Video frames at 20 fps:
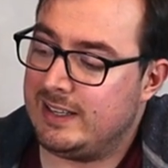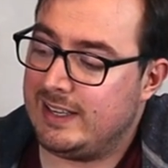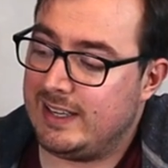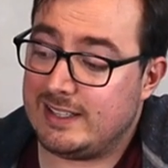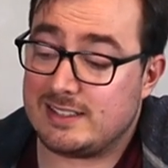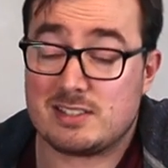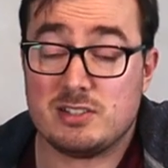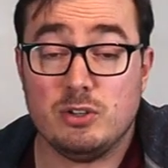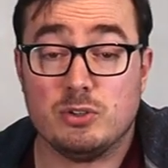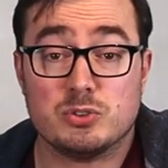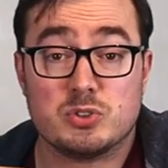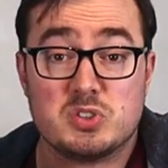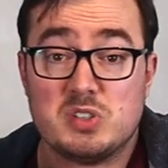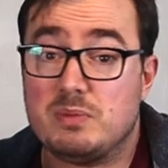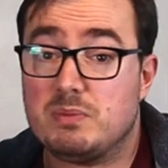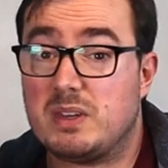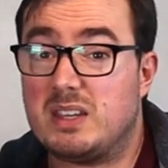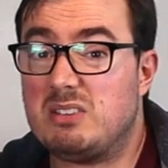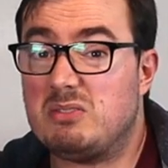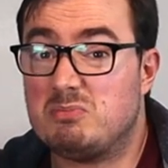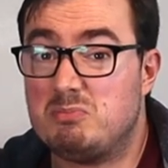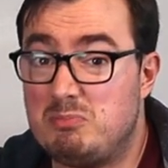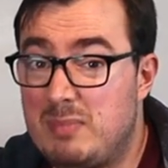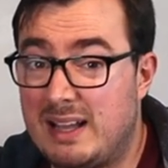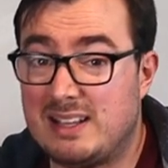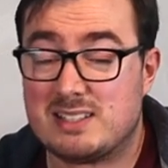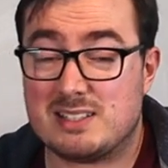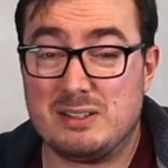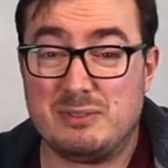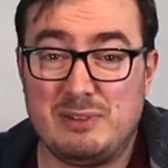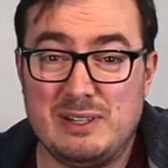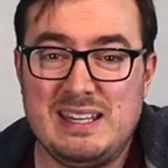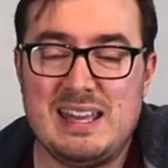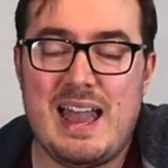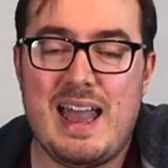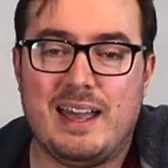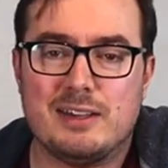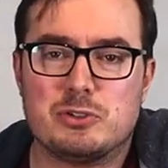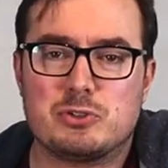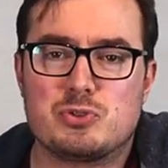It's not something
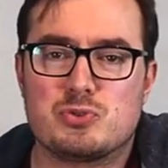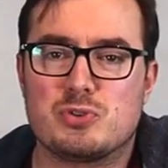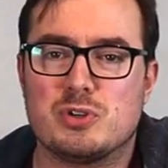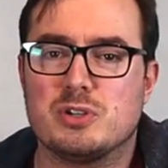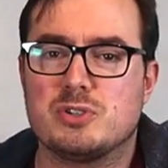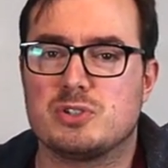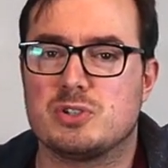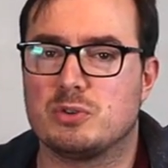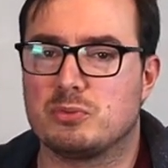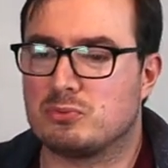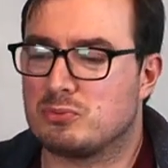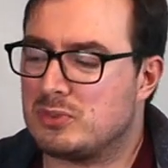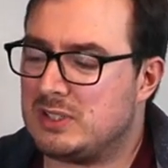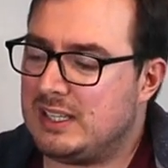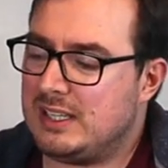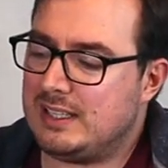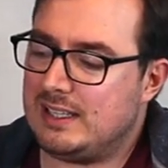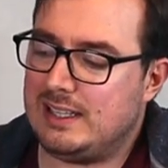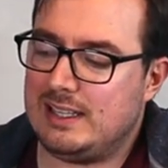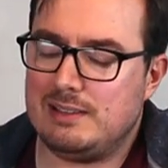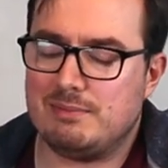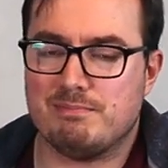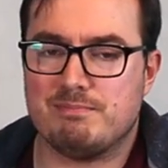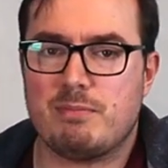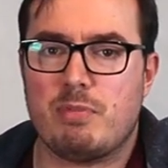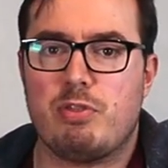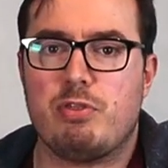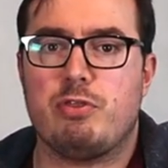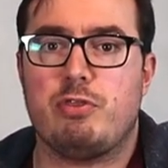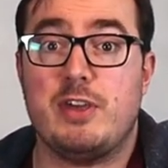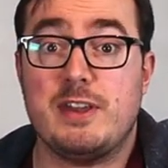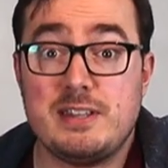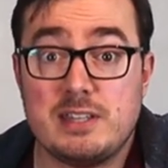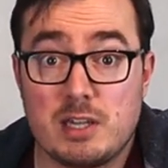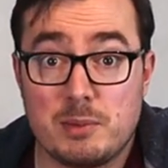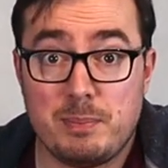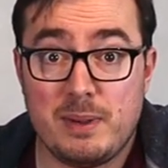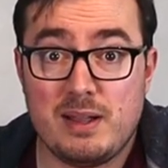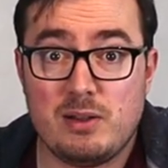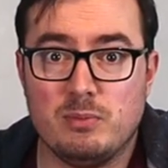massively extra to really
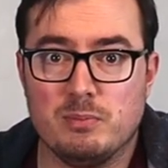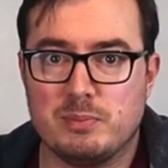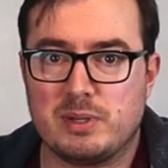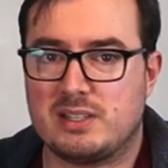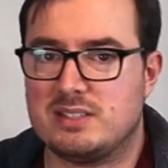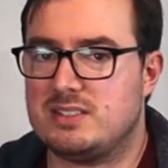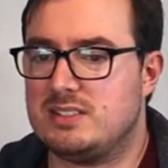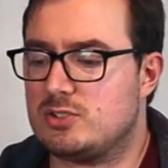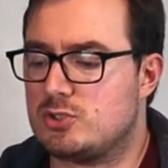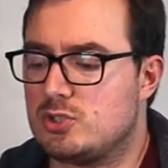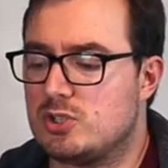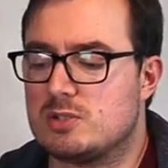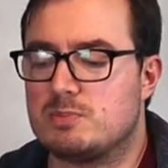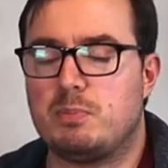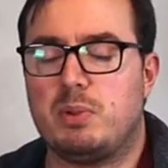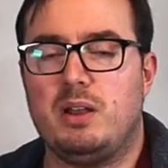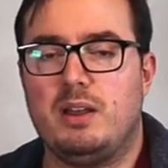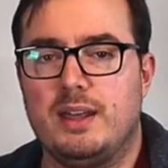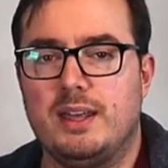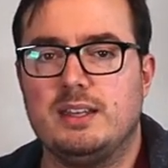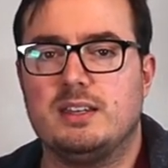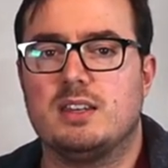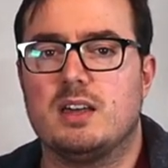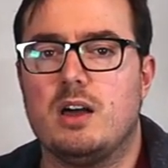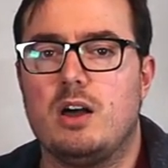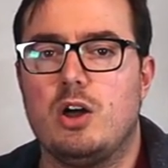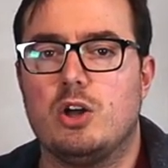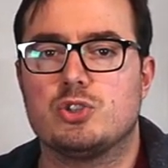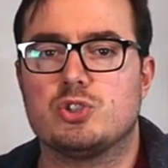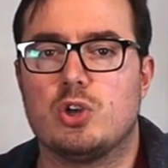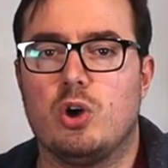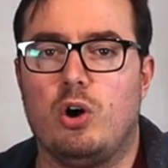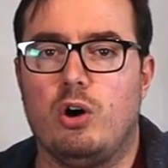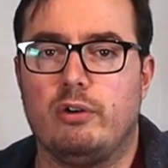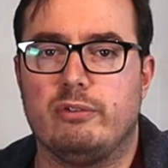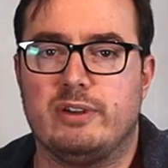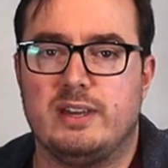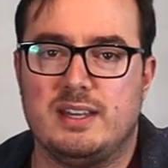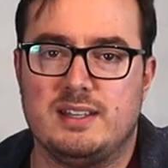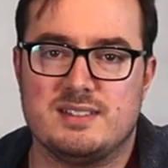think about because it's just playing cards
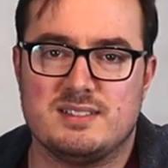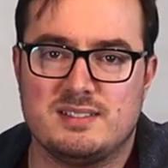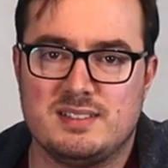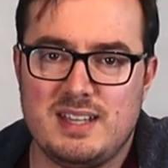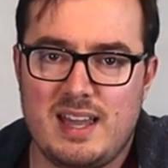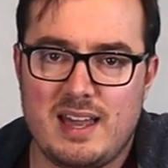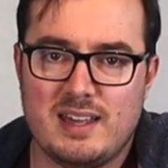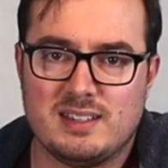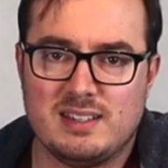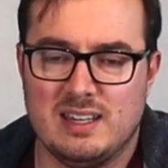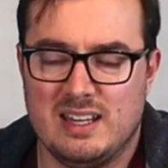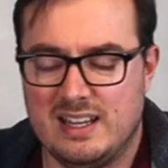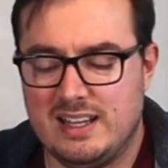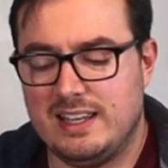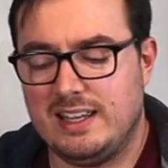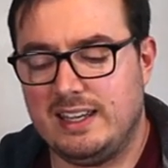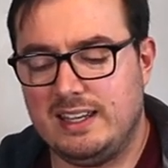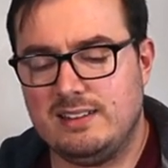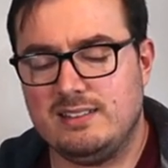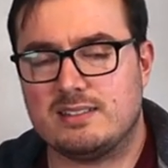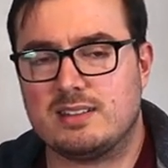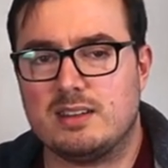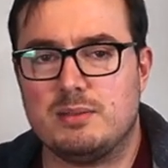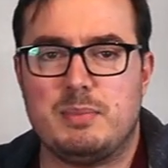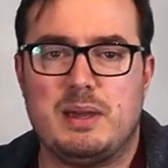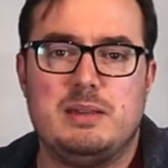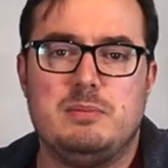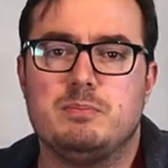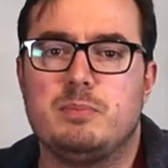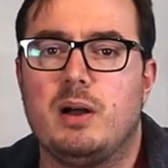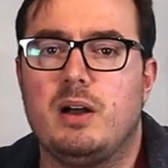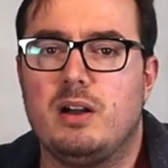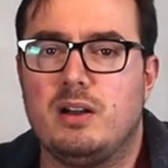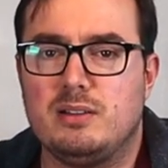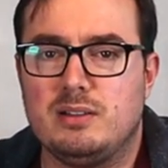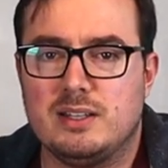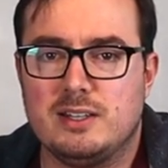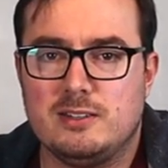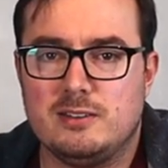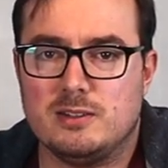off his deck into the main
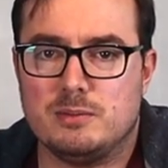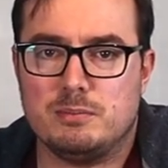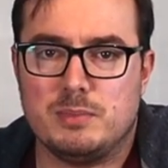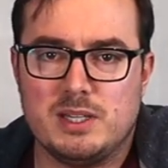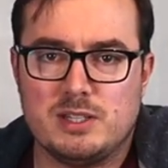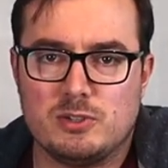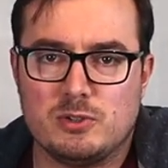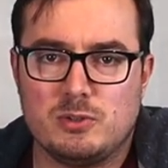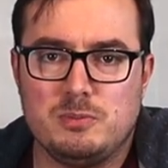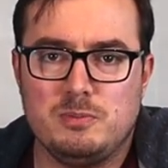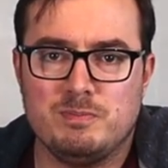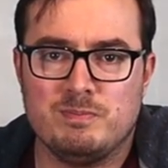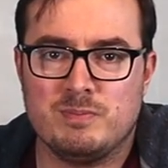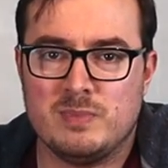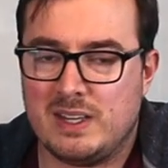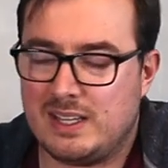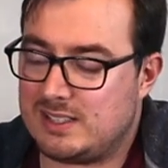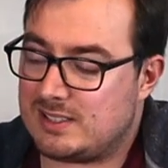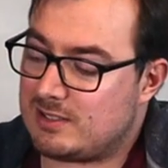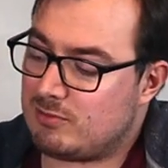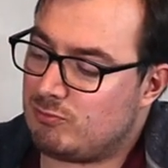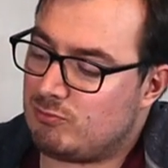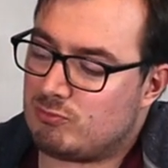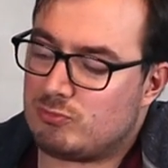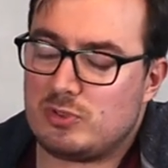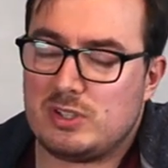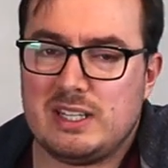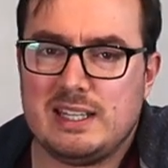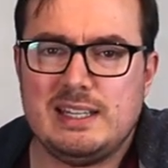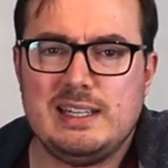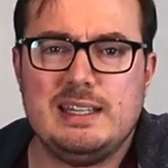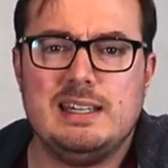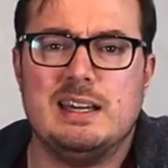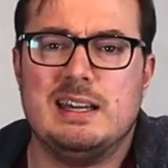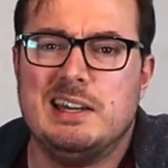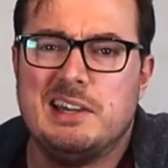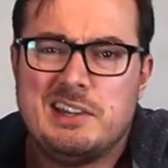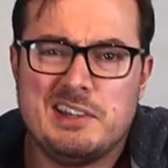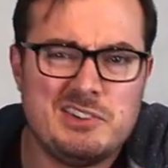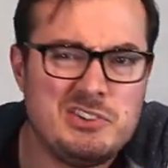pile in the middle. It's really
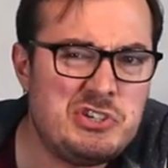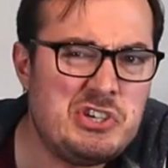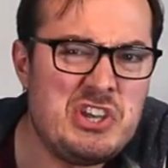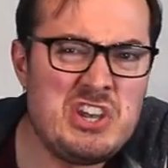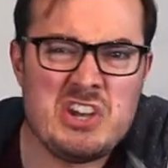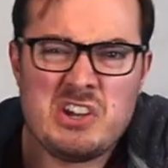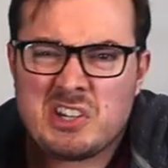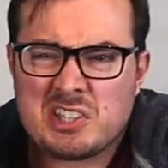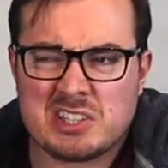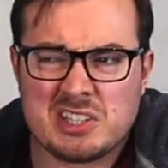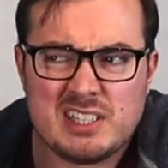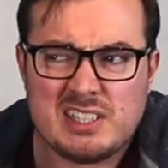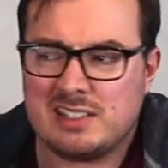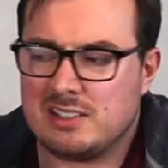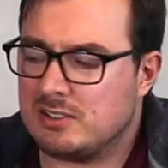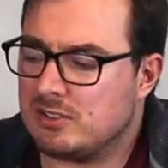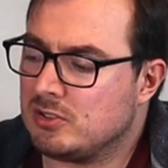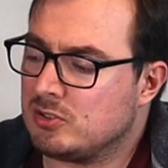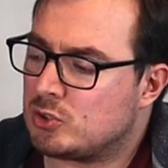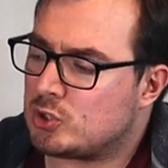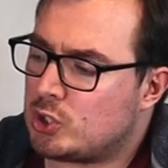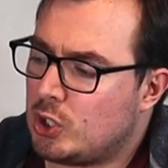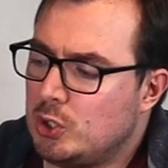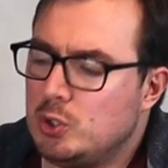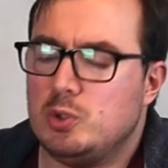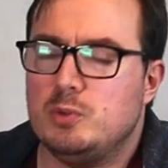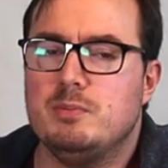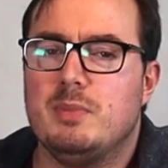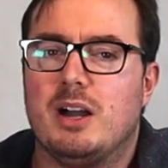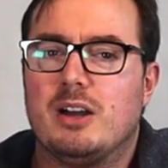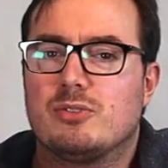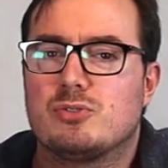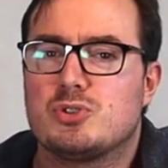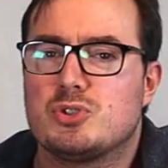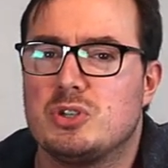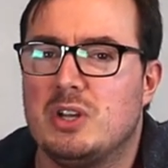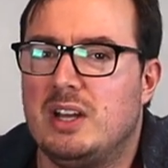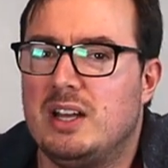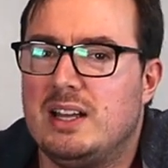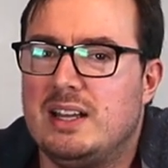nothing too
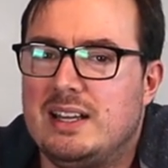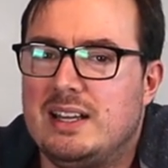much